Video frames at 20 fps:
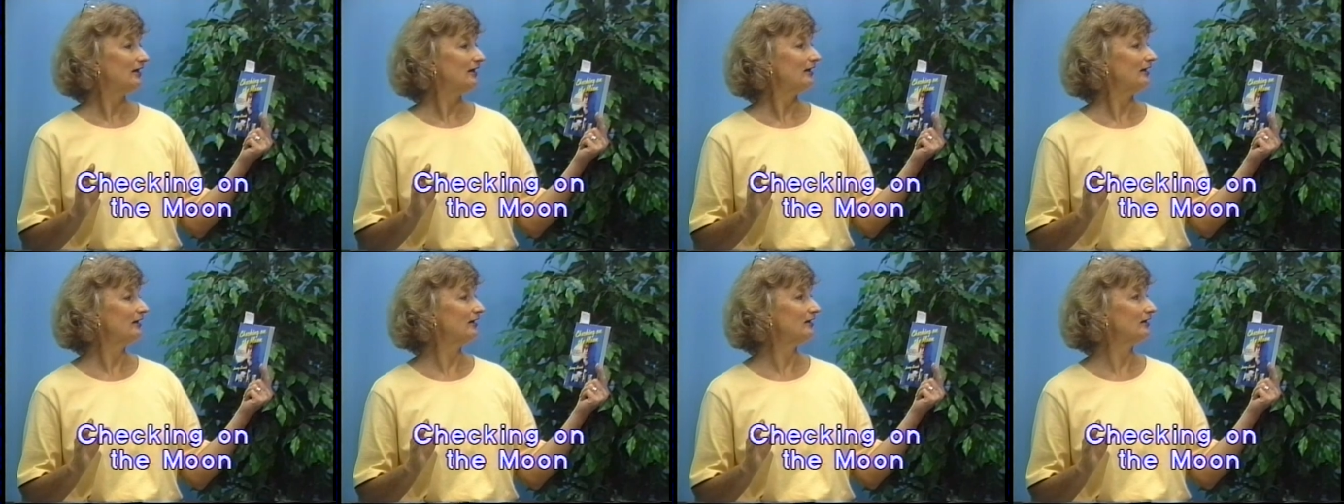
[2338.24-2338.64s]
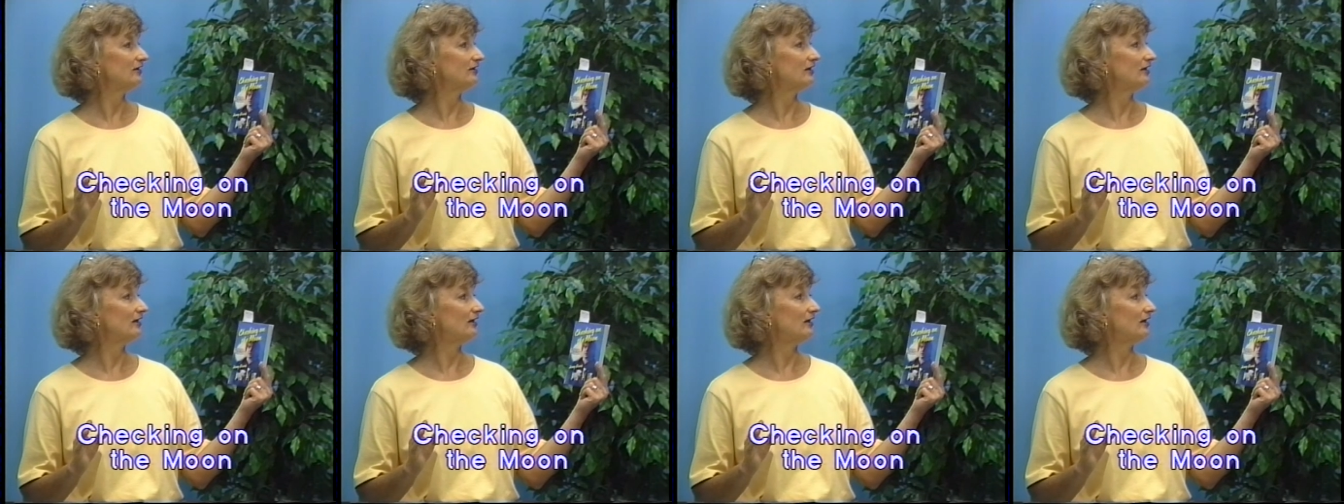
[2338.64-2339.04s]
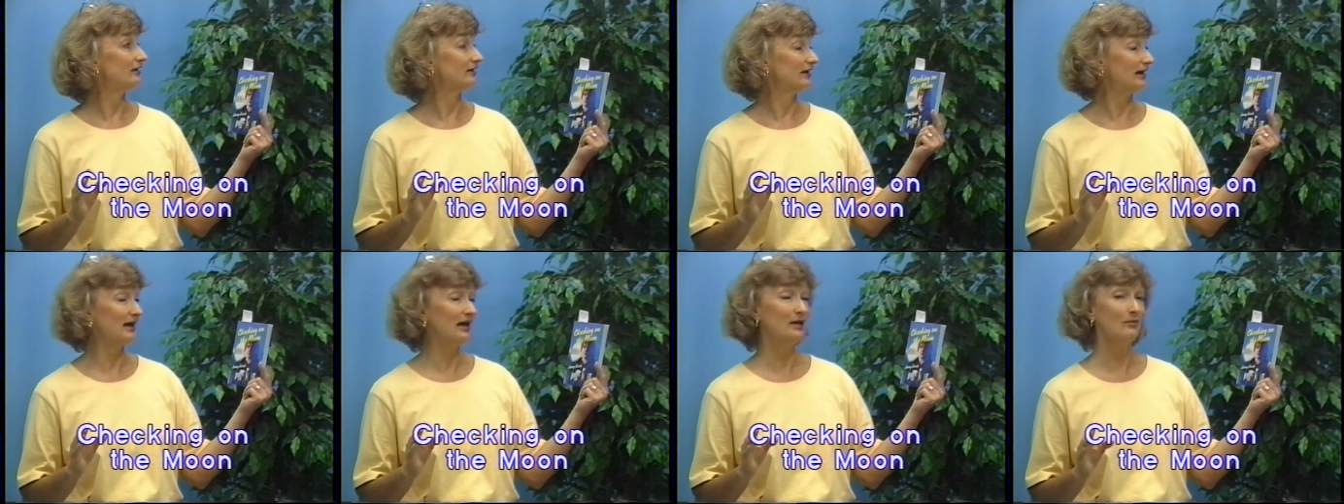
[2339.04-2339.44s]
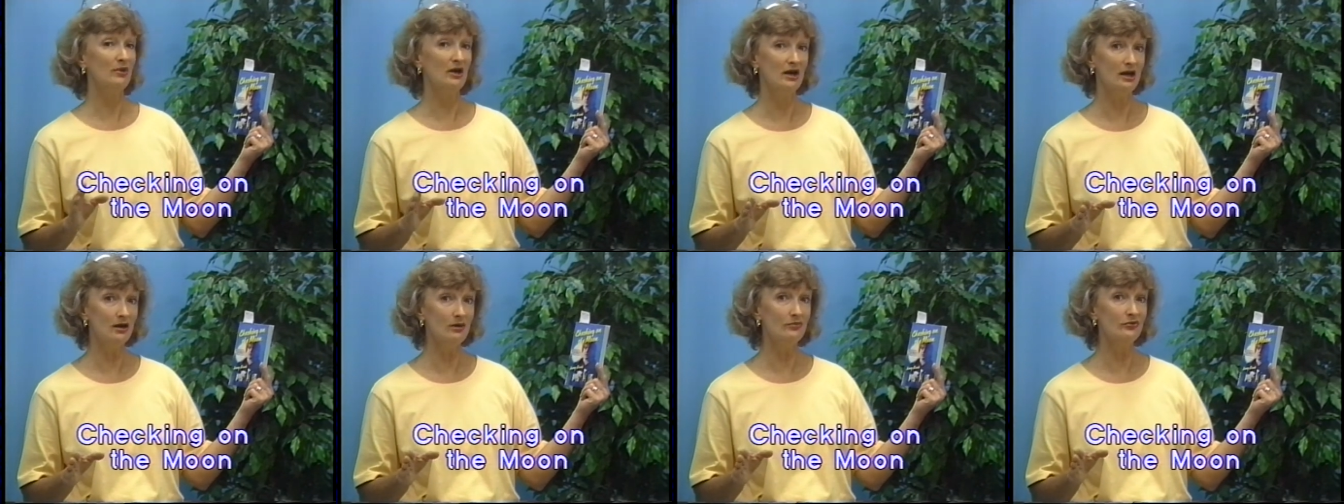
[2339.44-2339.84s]
And uh, Cab
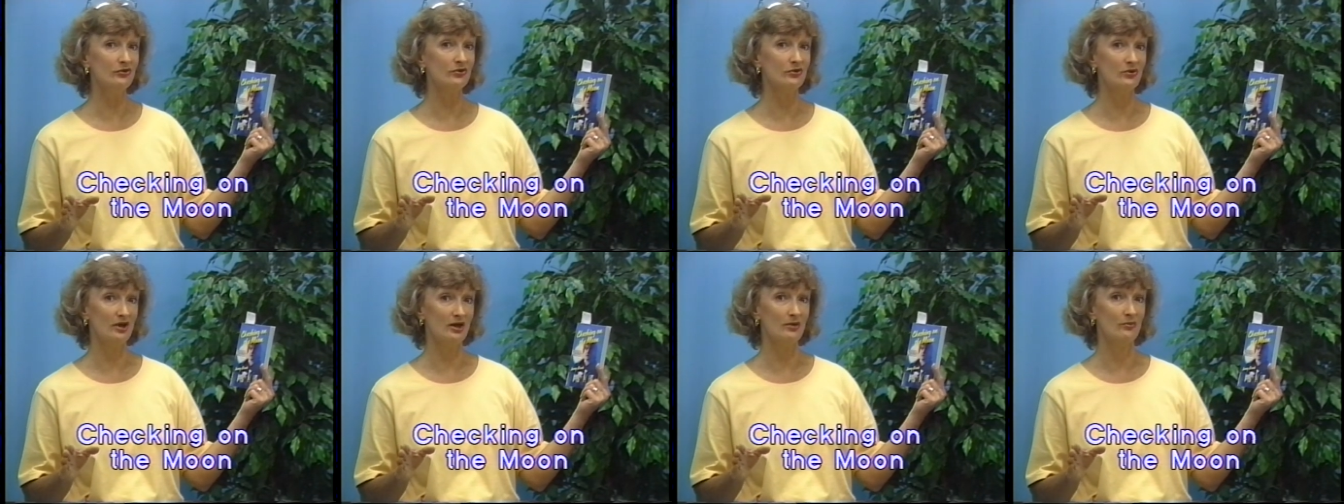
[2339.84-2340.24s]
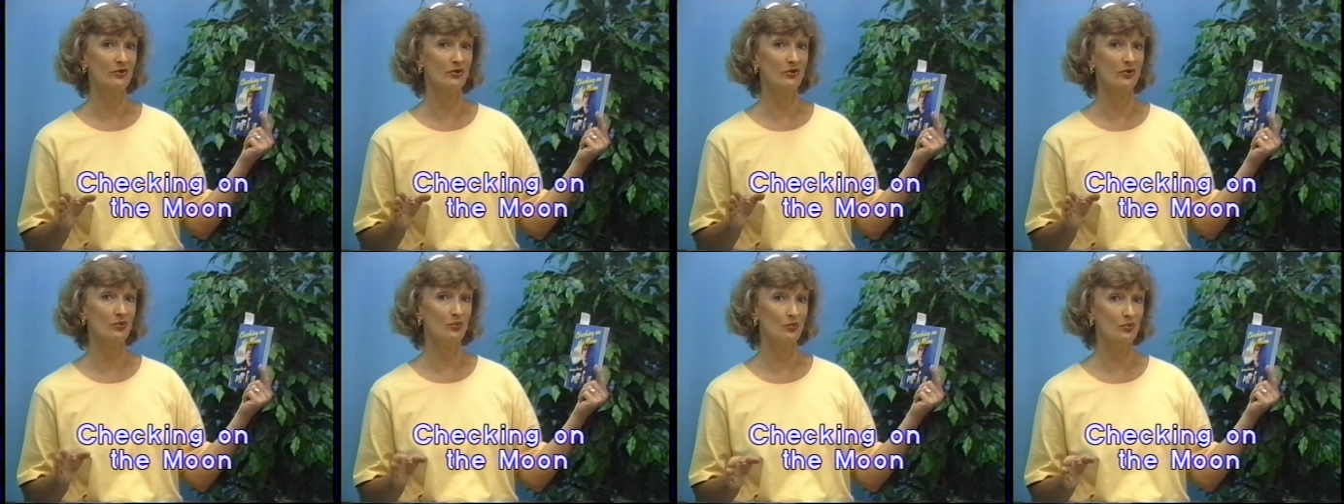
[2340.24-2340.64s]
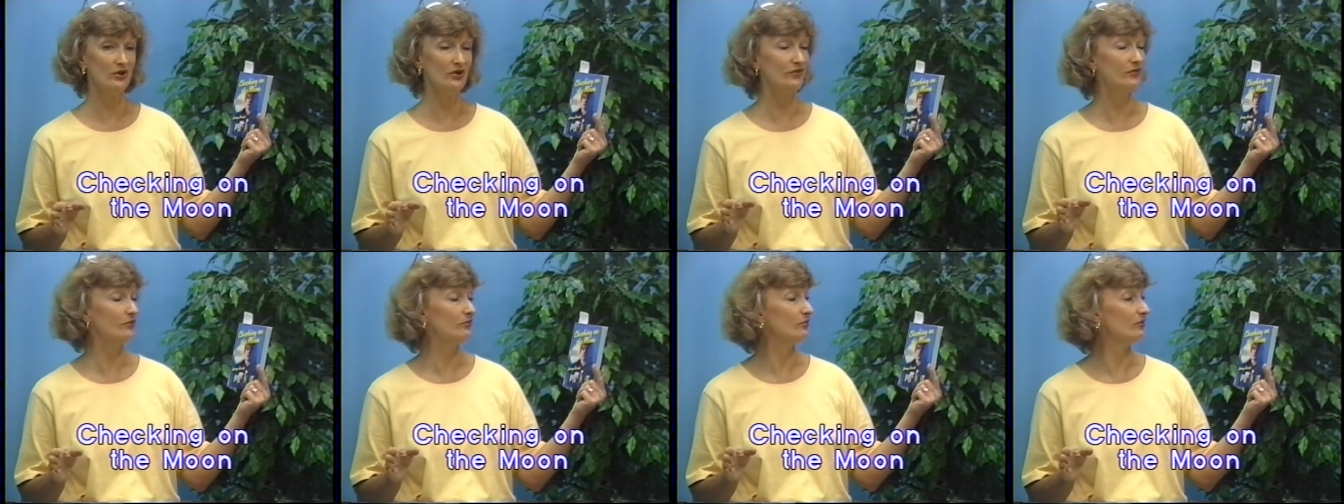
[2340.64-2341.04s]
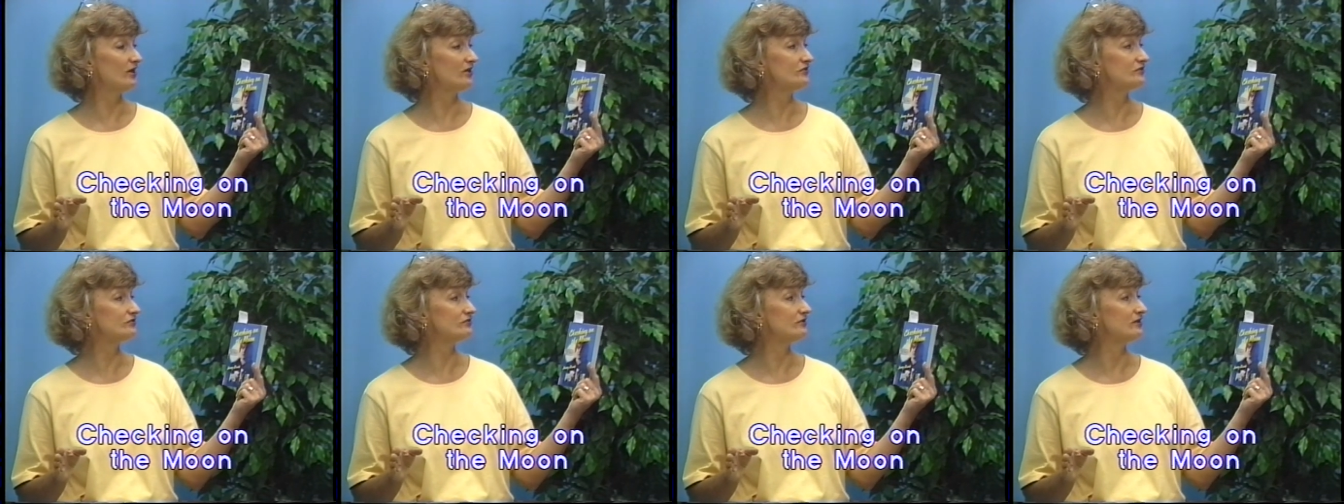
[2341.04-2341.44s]
helps her grandmother with the
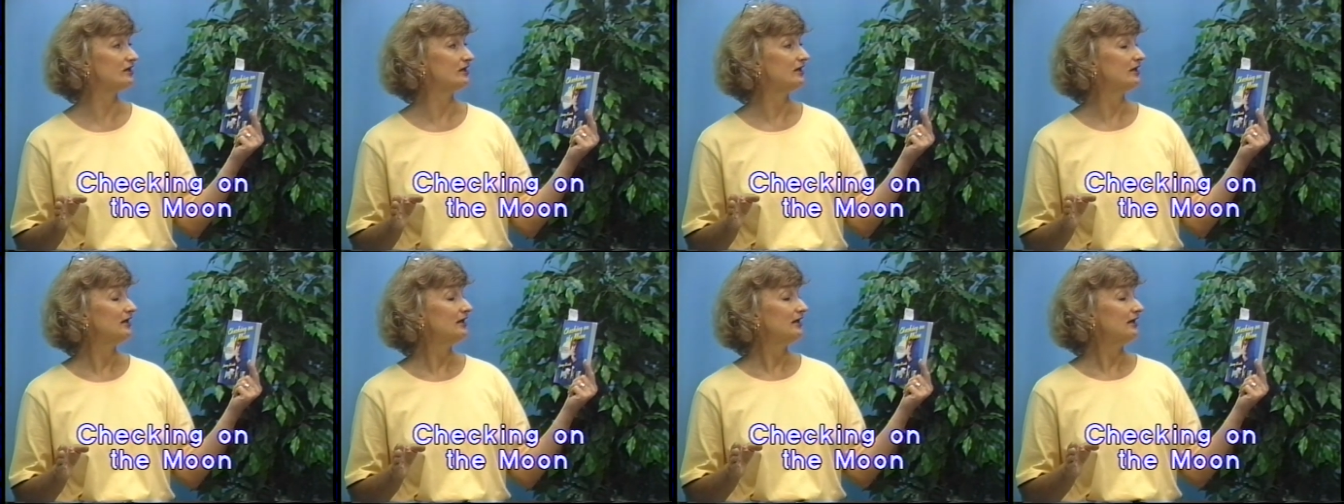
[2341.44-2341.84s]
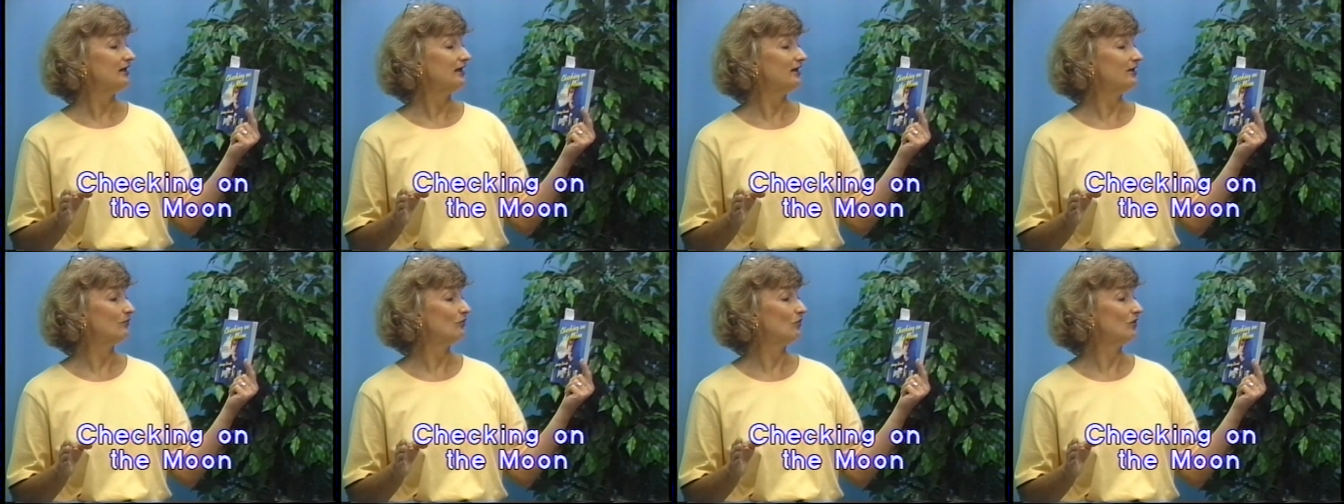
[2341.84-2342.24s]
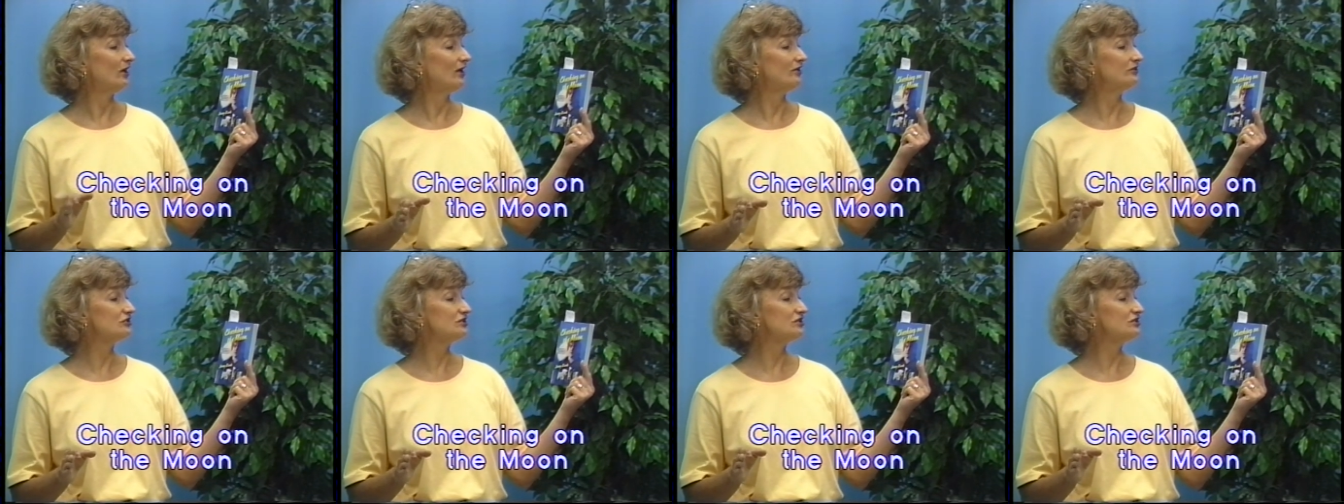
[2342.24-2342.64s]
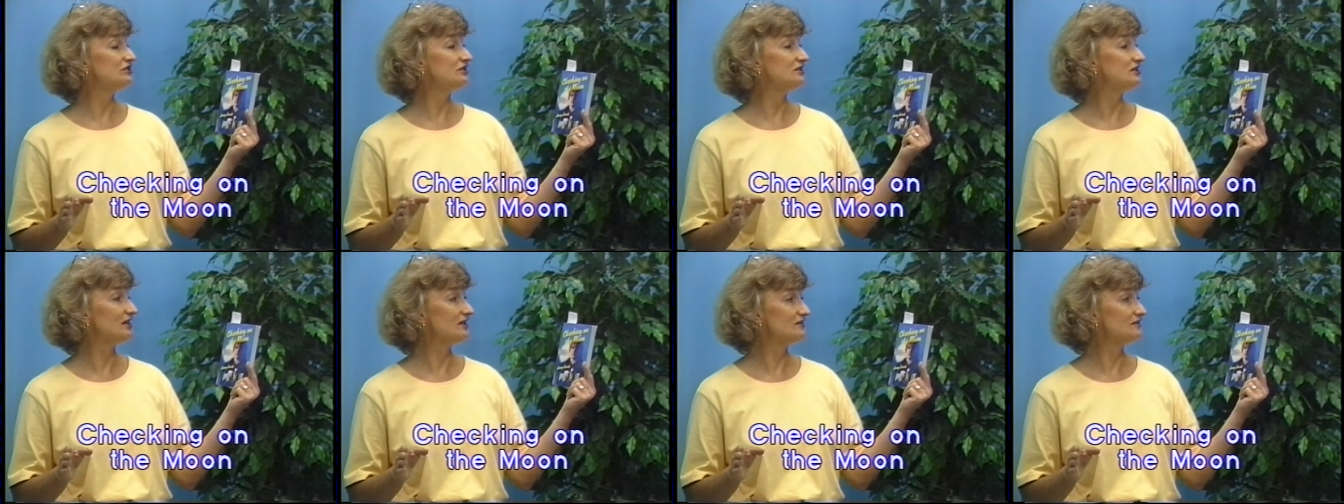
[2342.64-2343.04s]
restaurant. And while she
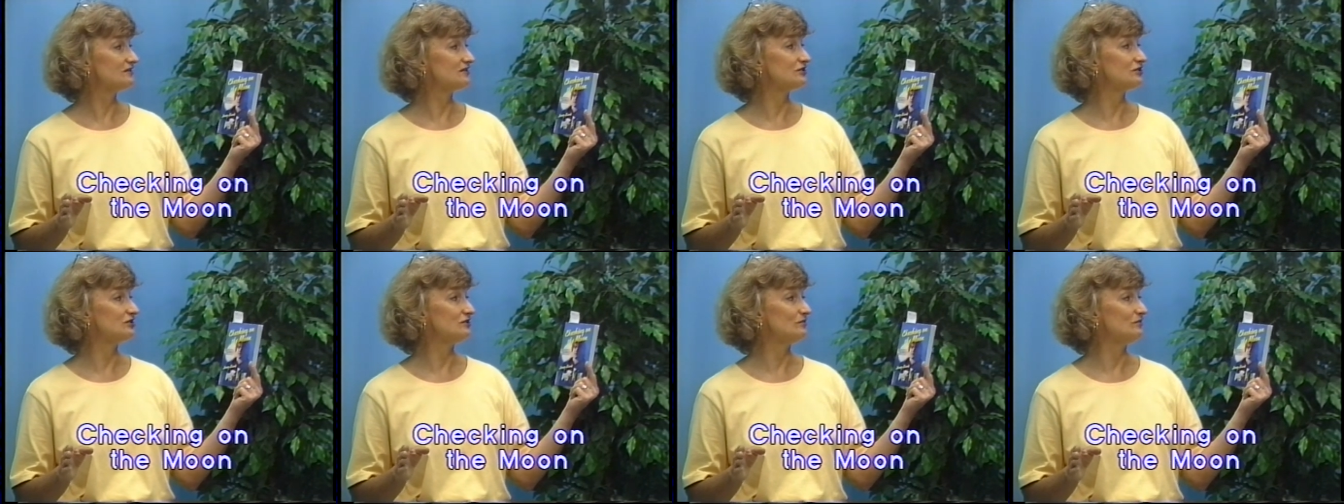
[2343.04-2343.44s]
does this, she